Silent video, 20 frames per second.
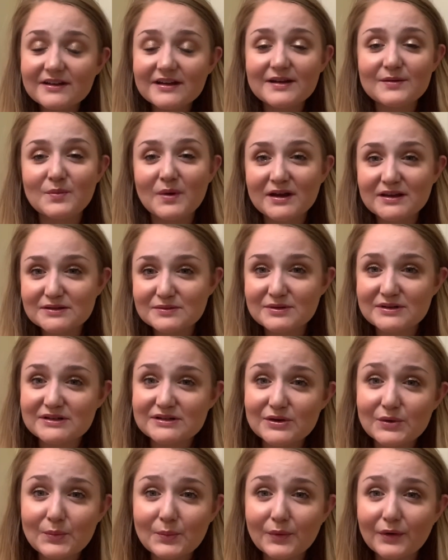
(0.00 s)
It makes me
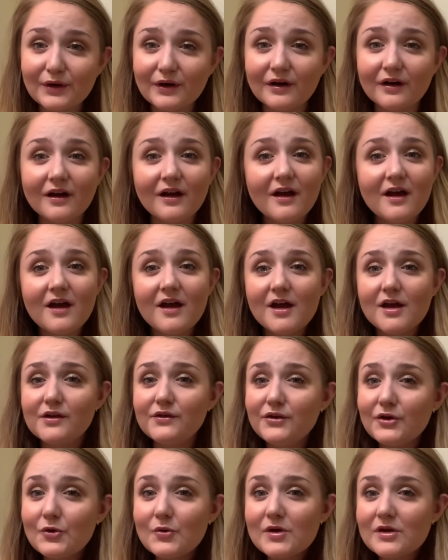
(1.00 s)
super
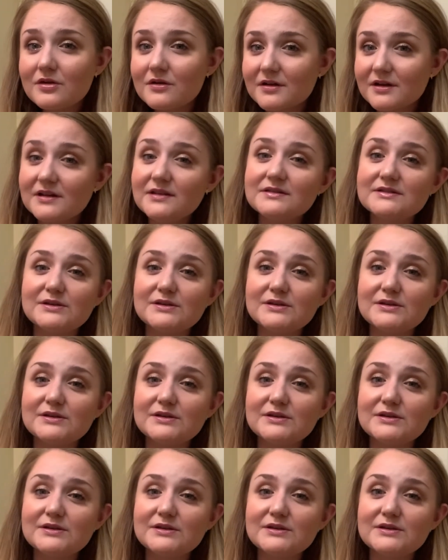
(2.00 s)
dewy looking,